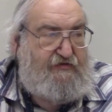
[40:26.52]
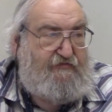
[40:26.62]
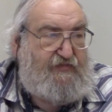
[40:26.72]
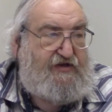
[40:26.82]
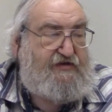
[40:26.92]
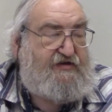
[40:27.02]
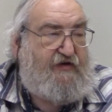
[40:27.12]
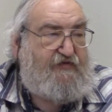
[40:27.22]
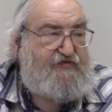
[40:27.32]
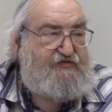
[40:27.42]
Media
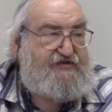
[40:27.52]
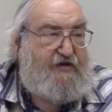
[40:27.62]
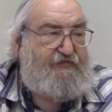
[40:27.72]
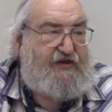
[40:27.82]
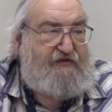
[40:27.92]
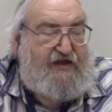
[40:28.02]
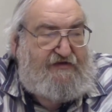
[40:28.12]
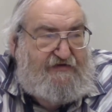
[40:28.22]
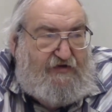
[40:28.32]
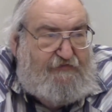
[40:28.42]
coverage was something
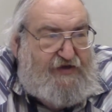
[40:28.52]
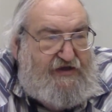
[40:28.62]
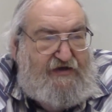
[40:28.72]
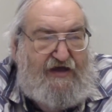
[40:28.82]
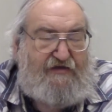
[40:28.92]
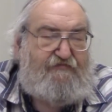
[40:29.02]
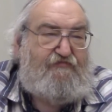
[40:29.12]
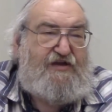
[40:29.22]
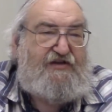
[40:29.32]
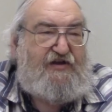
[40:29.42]
that, being a
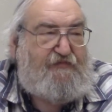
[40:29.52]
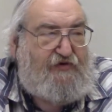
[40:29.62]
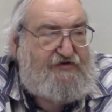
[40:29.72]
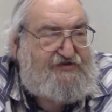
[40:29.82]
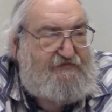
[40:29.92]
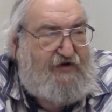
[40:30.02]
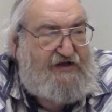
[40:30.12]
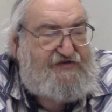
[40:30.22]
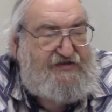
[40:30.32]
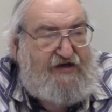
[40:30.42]
media person
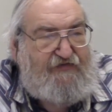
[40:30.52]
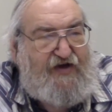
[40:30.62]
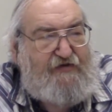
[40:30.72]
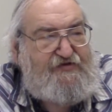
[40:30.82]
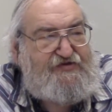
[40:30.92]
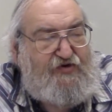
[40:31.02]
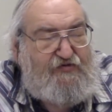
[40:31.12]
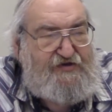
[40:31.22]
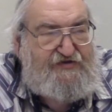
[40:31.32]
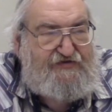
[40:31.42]
myself, I was
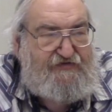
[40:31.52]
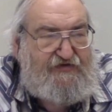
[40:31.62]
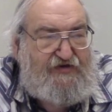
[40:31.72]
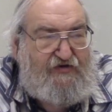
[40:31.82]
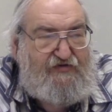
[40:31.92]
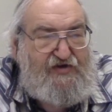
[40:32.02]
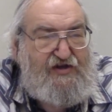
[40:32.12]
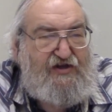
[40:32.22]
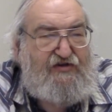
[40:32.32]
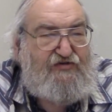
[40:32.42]
always
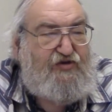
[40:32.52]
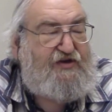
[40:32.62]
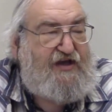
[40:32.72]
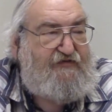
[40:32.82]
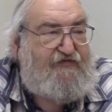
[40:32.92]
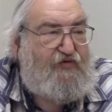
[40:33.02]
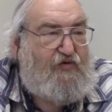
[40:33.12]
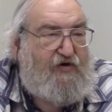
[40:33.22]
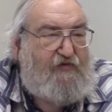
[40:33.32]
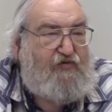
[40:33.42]
looking for.